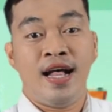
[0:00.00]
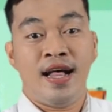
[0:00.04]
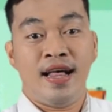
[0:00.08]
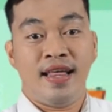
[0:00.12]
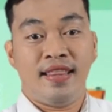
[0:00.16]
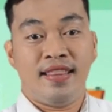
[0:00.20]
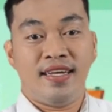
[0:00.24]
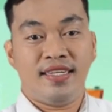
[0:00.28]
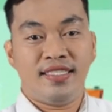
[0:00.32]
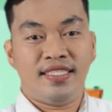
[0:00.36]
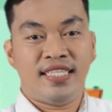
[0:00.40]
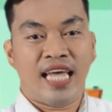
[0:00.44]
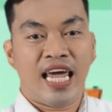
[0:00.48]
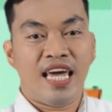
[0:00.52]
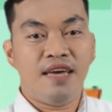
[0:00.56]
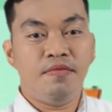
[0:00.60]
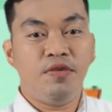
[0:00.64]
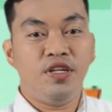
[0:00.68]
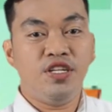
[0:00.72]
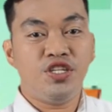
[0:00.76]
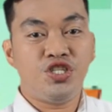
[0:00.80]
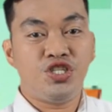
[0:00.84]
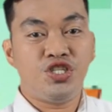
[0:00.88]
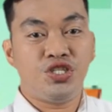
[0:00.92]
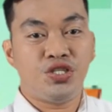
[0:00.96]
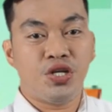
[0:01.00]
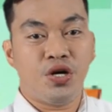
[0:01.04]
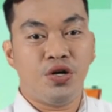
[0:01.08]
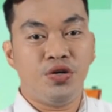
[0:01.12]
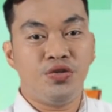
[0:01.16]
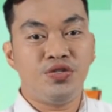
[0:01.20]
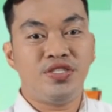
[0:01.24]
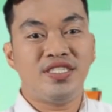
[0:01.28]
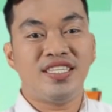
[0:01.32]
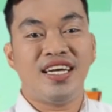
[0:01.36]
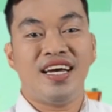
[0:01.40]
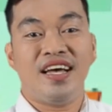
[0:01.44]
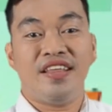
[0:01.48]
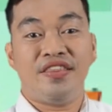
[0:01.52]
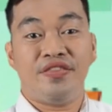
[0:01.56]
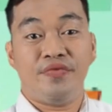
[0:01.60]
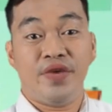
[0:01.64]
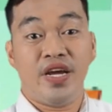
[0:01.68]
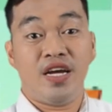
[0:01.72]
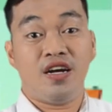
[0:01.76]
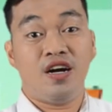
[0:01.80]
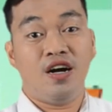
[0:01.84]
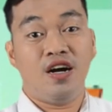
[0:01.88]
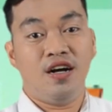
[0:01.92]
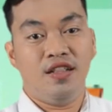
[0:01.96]
The table shows
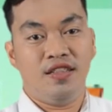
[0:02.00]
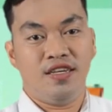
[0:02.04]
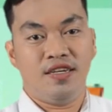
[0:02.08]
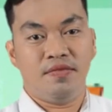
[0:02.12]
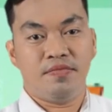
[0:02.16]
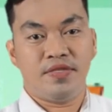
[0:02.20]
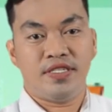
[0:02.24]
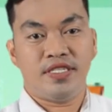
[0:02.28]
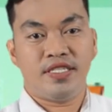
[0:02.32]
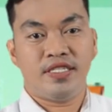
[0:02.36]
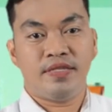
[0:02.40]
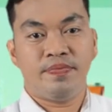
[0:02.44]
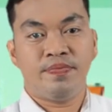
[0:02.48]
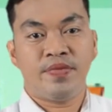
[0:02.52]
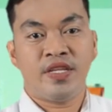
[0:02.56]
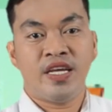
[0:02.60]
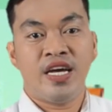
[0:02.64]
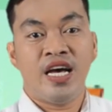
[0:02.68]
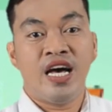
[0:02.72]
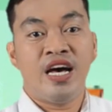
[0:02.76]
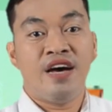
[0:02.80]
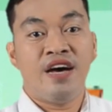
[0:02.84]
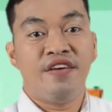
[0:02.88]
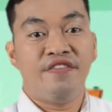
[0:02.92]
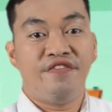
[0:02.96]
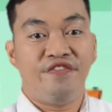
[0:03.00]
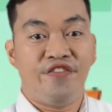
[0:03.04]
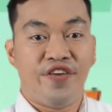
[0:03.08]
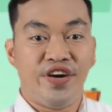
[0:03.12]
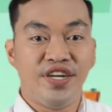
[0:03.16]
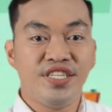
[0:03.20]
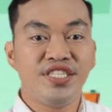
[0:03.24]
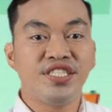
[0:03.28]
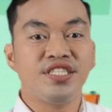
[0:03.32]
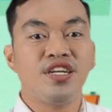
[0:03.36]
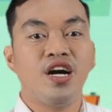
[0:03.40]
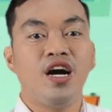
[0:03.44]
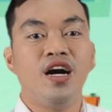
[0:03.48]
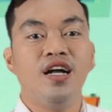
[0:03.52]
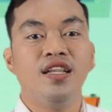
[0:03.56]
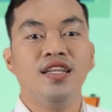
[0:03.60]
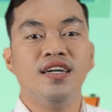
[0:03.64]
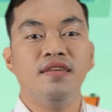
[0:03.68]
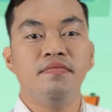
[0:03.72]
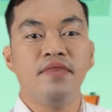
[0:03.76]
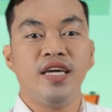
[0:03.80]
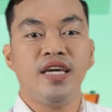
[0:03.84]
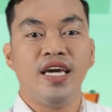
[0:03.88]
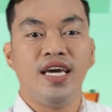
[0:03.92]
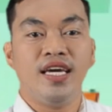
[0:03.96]
3 columns. First
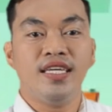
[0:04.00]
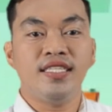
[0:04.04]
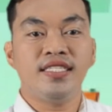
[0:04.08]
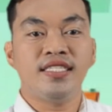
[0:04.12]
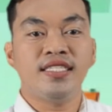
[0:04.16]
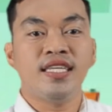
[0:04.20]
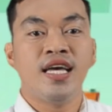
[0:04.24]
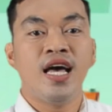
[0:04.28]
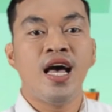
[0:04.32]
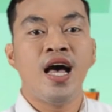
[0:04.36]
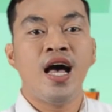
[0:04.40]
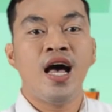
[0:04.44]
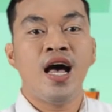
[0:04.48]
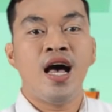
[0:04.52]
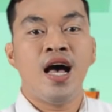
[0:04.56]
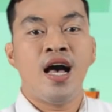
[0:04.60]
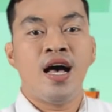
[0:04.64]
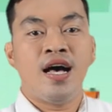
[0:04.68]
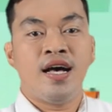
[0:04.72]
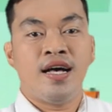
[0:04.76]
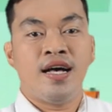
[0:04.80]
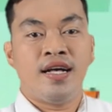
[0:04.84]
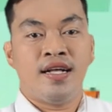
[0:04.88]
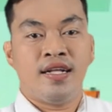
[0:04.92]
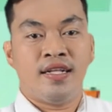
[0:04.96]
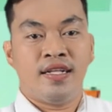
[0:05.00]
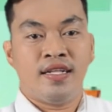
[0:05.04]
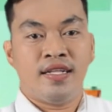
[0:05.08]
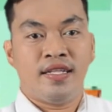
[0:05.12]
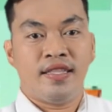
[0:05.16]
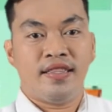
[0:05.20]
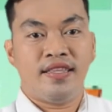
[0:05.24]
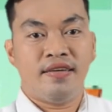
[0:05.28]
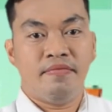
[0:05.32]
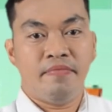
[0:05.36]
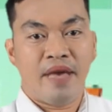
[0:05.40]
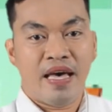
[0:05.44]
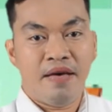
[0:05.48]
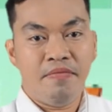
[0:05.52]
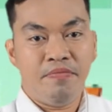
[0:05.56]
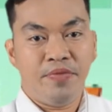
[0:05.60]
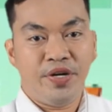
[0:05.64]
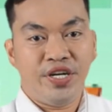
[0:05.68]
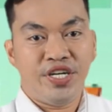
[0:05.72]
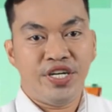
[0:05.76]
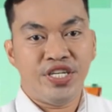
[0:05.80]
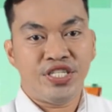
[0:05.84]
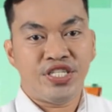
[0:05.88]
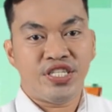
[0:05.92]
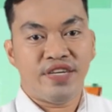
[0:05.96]
column is the
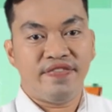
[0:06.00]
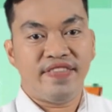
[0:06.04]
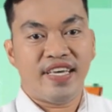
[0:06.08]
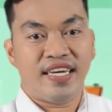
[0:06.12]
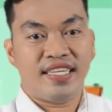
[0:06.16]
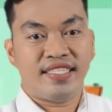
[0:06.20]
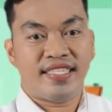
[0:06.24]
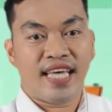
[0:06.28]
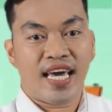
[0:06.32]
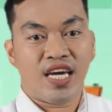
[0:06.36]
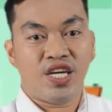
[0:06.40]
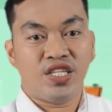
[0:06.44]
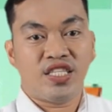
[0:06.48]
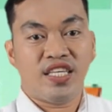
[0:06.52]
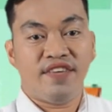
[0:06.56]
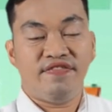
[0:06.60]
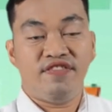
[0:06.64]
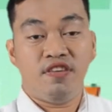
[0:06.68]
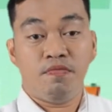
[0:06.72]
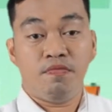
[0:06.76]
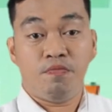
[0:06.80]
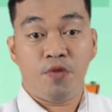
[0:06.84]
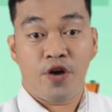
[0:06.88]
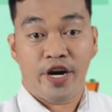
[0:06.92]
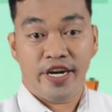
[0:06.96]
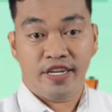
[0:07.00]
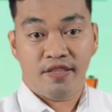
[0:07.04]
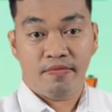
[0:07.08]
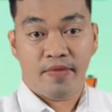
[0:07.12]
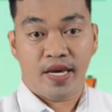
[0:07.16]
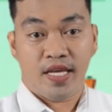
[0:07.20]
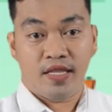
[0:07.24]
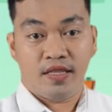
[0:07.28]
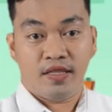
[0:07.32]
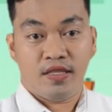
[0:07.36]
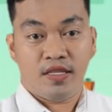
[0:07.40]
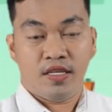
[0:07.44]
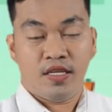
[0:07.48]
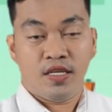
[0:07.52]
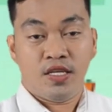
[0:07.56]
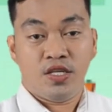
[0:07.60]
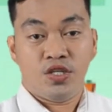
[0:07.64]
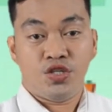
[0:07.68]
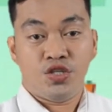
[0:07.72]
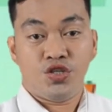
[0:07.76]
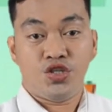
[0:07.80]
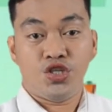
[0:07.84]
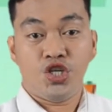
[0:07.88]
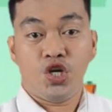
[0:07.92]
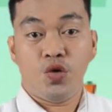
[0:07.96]
members of the executive department.
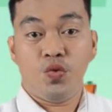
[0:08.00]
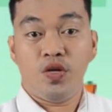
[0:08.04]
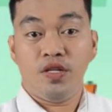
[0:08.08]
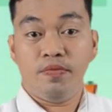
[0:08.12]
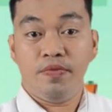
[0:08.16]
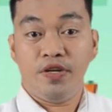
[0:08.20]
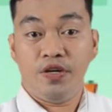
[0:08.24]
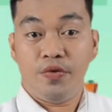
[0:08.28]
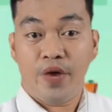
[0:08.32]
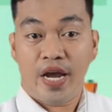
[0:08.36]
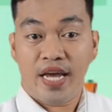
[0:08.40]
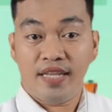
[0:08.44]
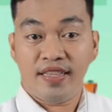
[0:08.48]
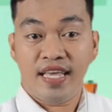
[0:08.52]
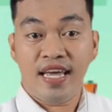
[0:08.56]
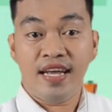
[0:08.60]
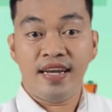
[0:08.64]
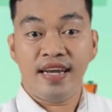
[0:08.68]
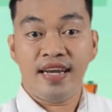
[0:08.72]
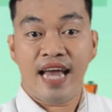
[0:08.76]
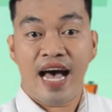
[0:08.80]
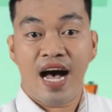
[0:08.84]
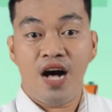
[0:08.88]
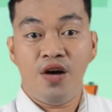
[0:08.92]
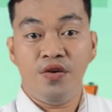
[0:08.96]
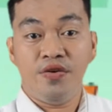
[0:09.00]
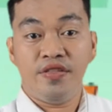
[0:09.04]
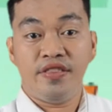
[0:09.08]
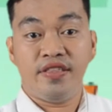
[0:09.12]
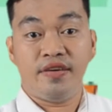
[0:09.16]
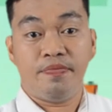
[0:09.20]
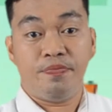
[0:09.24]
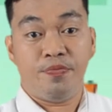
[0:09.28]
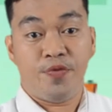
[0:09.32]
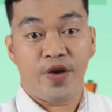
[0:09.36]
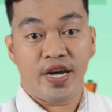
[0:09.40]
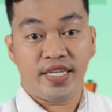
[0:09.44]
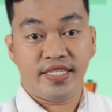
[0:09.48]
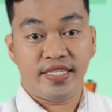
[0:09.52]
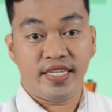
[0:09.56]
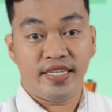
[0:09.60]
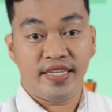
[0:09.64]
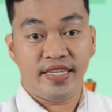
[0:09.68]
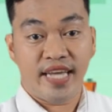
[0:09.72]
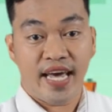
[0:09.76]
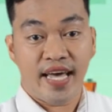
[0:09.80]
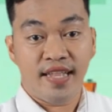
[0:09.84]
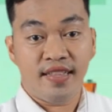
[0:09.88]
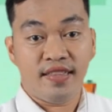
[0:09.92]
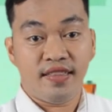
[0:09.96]
So you will be rating now the
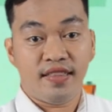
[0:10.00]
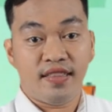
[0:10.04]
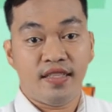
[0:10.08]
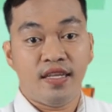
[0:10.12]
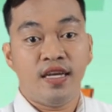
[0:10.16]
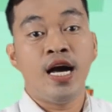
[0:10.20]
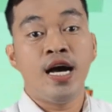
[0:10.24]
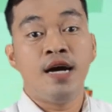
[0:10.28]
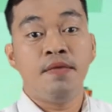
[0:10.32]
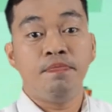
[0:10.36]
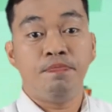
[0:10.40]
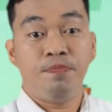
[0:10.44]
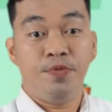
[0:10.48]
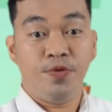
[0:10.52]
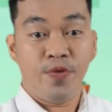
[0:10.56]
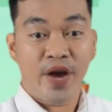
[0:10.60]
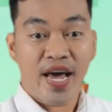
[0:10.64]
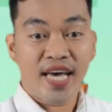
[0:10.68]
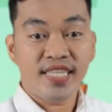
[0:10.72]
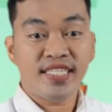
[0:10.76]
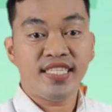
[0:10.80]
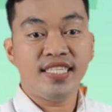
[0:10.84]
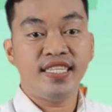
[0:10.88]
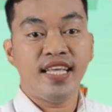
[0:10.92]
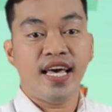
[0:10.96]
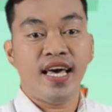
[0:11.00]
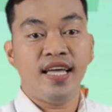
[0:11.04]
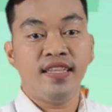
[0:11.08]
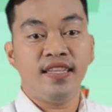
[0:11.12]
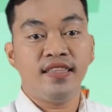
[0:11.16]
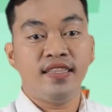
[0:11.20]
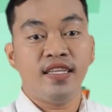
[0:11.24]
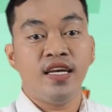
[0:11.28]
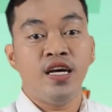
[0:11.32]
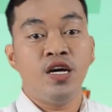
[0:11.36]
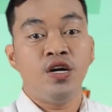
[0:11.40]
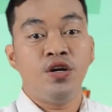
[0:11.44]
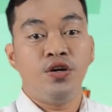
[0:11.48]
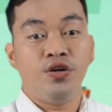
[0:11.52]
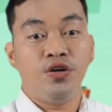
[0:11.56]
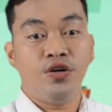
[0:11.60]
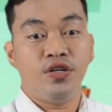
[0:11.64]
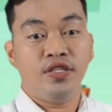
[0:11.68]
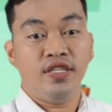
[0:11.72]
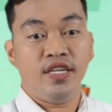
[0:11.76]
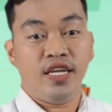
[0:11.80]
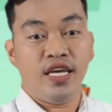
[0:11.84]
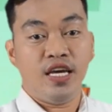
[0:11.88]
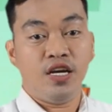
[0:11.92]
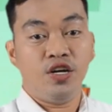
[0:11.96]
President, President
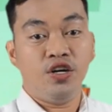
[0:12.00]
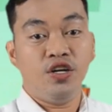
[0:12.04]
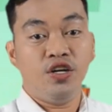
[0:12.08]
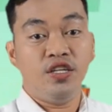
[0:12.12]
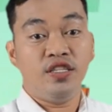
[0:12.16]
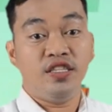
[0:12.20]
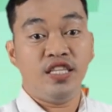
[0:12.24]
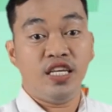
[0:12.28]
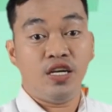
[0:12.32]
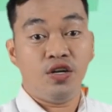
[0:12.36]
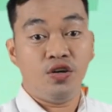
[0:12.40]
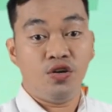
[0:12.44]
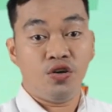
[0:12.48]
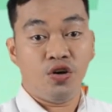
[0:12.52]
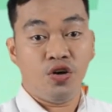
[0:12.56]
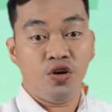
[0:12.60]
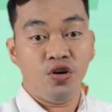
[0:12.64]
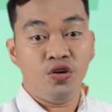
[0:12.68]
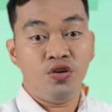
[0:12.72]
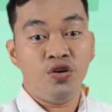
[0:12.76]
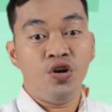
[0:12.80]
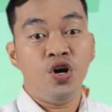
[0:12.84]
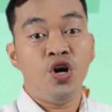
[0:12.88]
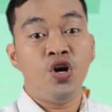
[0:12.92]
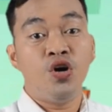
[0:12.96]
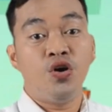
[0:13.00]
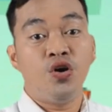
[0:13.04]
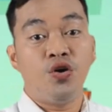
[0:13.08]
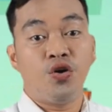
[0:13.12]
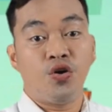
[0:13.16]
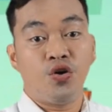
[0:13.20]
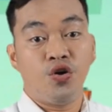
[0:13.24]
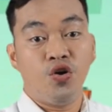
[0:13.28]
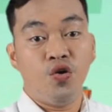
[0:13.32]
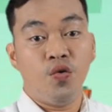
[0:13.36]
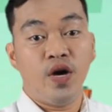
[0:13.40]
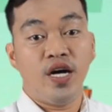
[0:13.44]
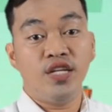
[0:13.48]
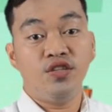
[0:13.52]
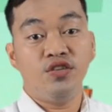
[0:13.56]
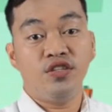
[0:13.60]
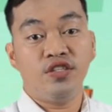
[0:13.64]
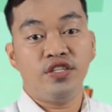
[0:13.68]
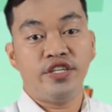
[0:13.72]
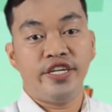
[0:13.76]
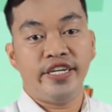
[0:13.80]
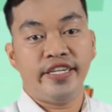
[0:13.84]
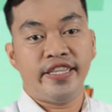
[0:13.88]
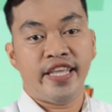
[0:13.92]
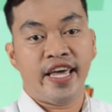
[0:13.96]
Rodrigo Digong Roa
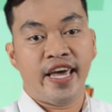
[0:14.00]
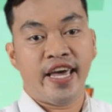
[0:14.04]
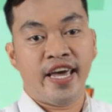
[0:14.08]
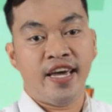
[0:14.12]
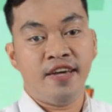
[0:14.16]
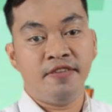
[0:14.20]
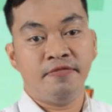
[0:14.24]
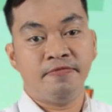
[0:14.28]
Duterte,